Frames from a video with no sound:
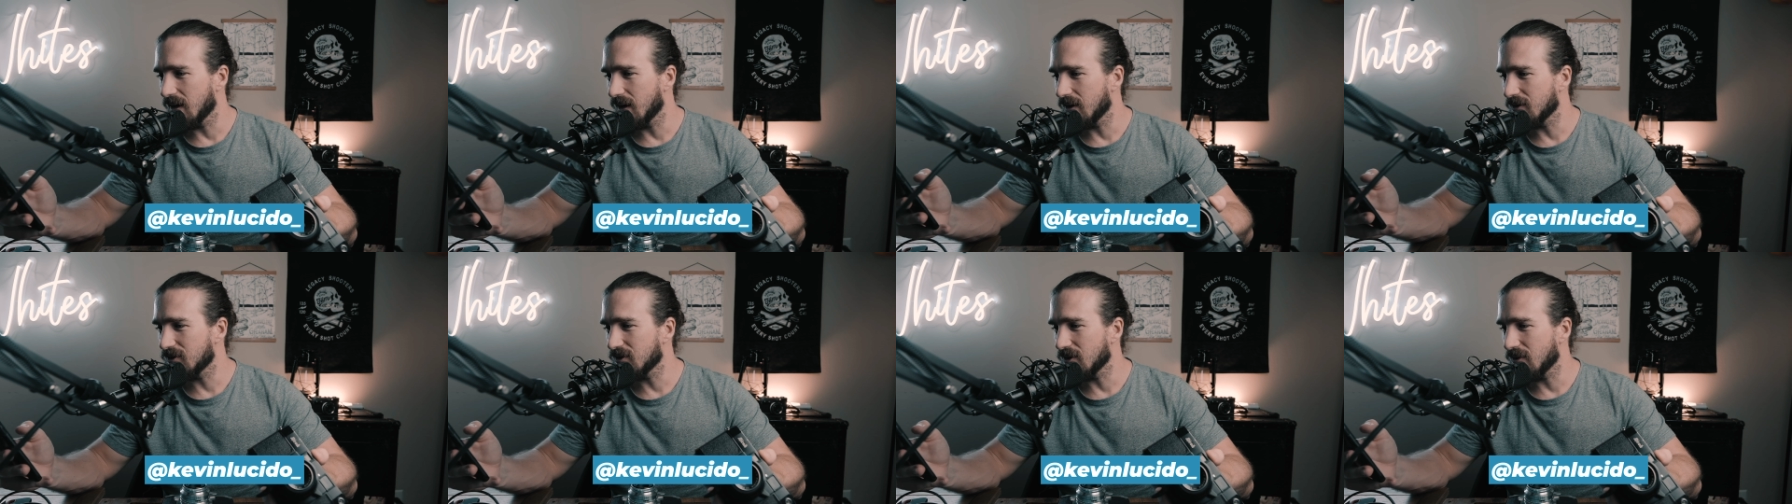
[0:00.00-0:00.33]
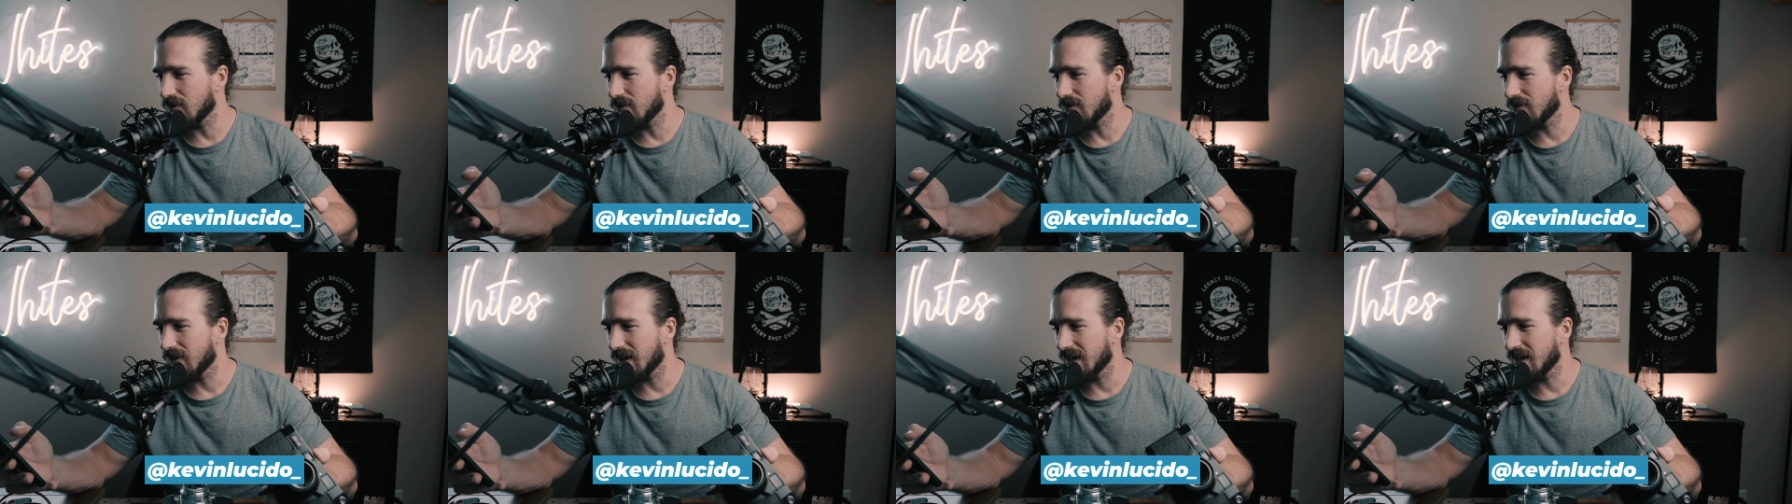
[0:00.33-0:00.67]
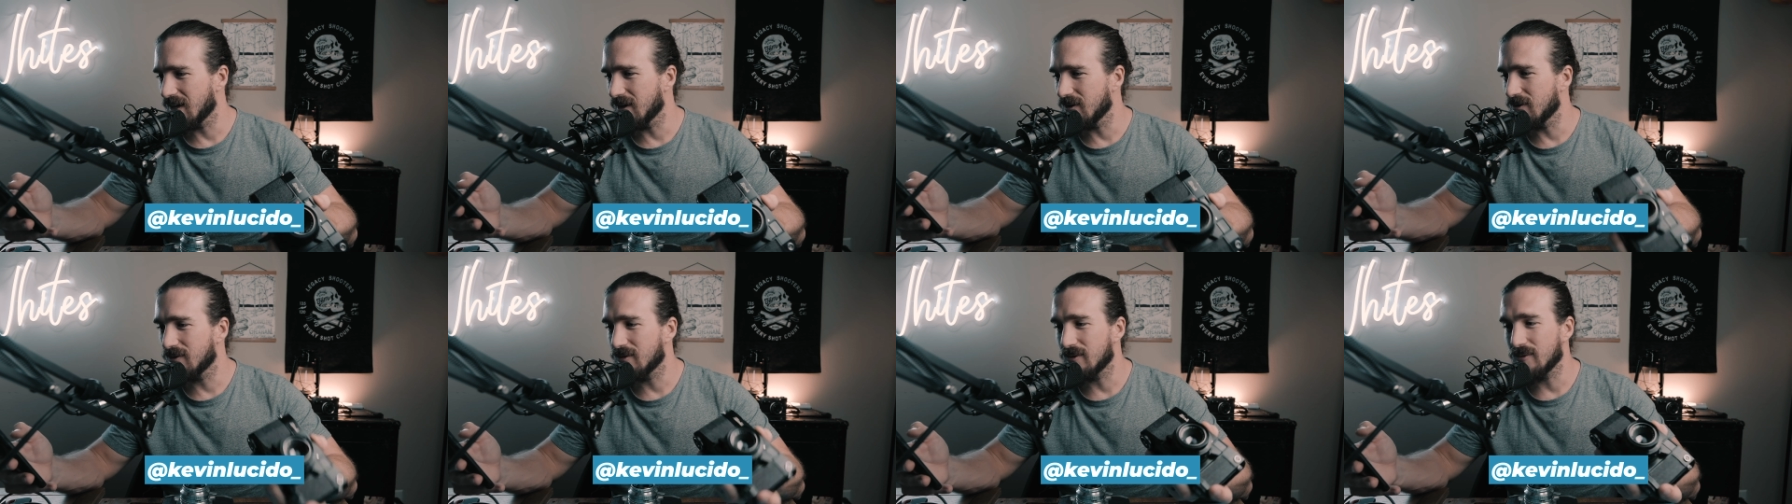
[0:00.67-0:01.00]
So
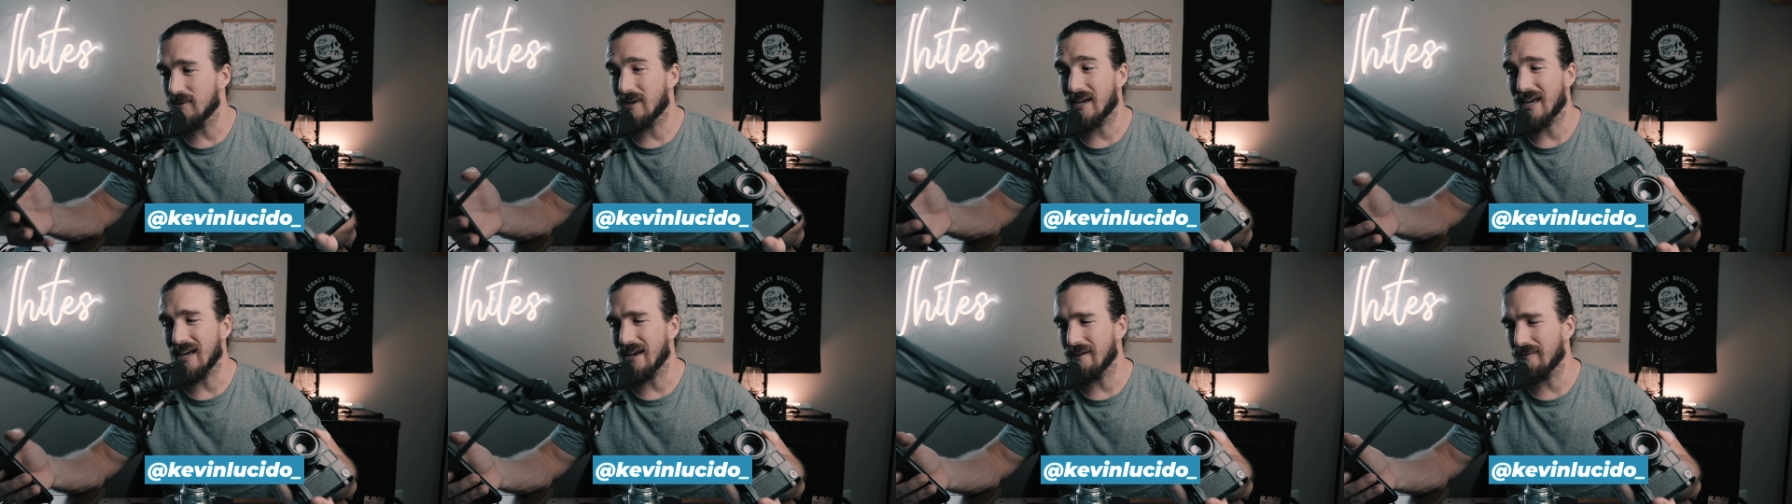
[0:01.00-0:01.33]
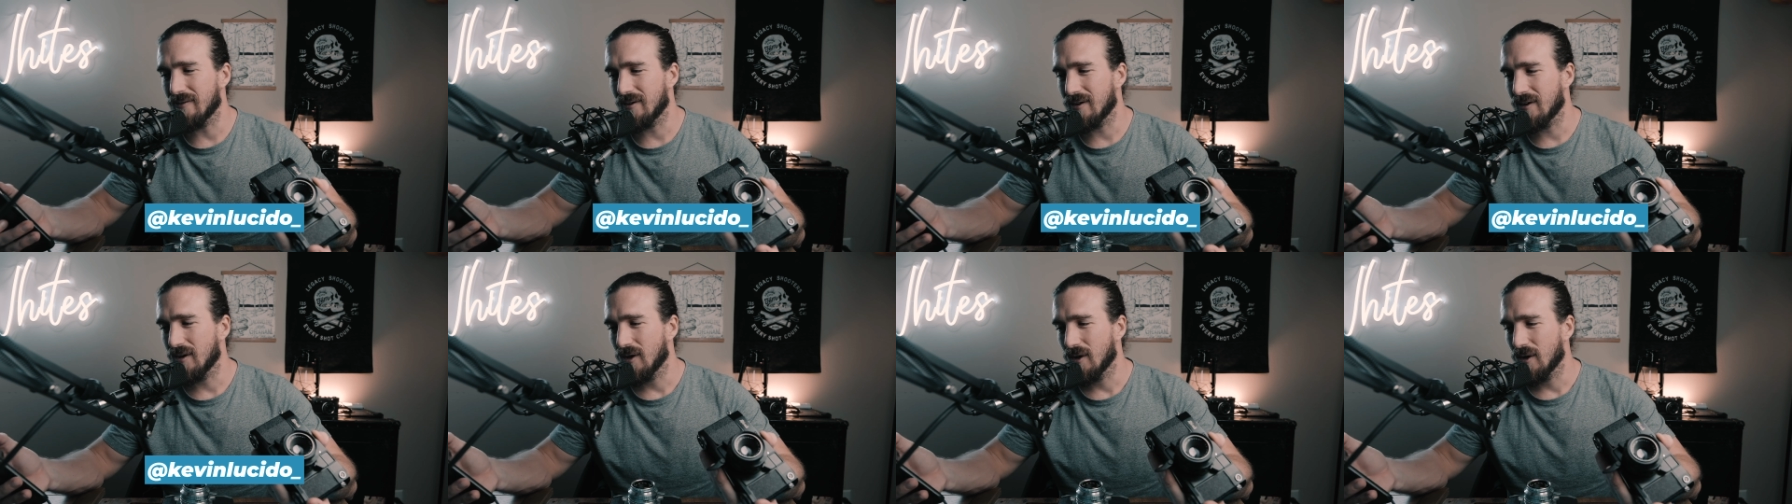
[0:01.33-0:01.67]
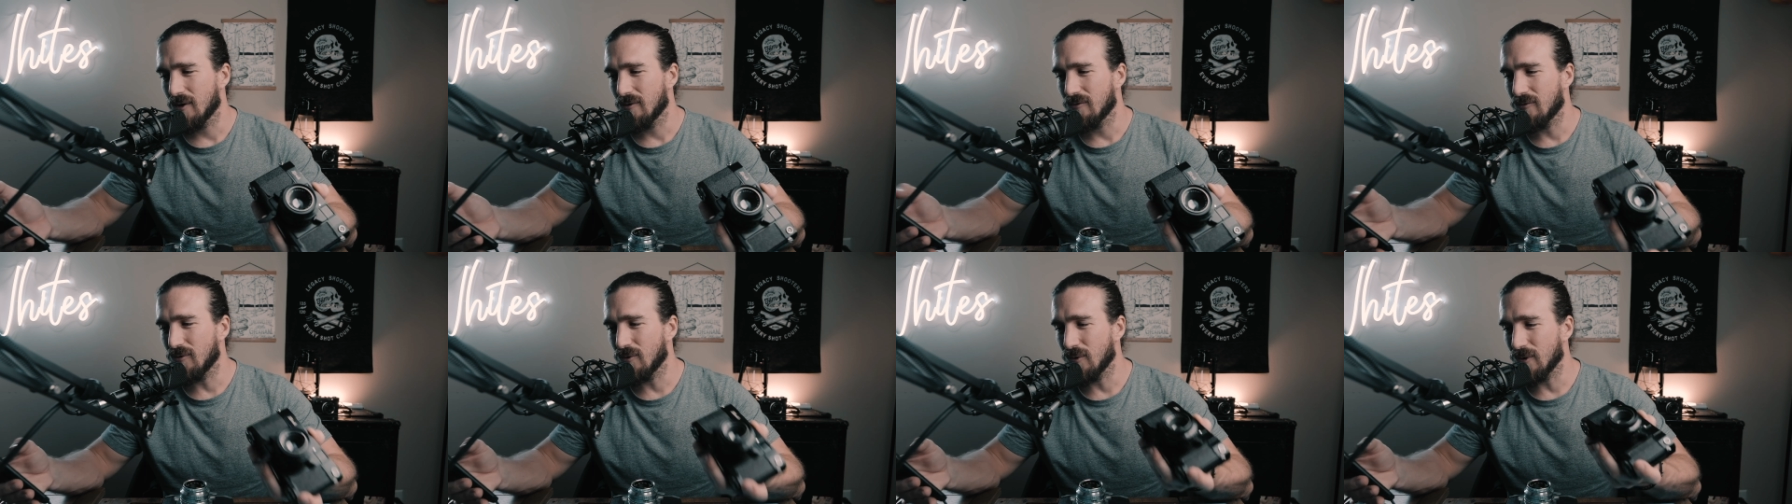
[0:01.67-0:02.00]
thank you to Kevin
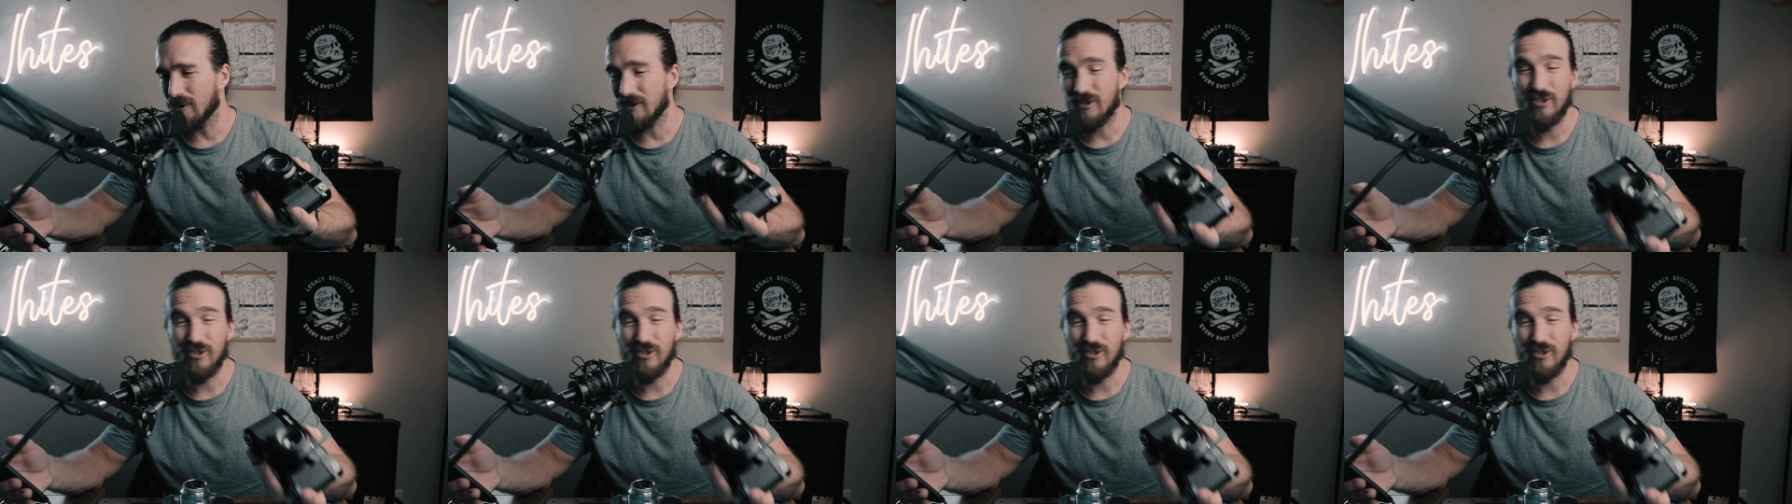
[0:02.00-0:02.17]
for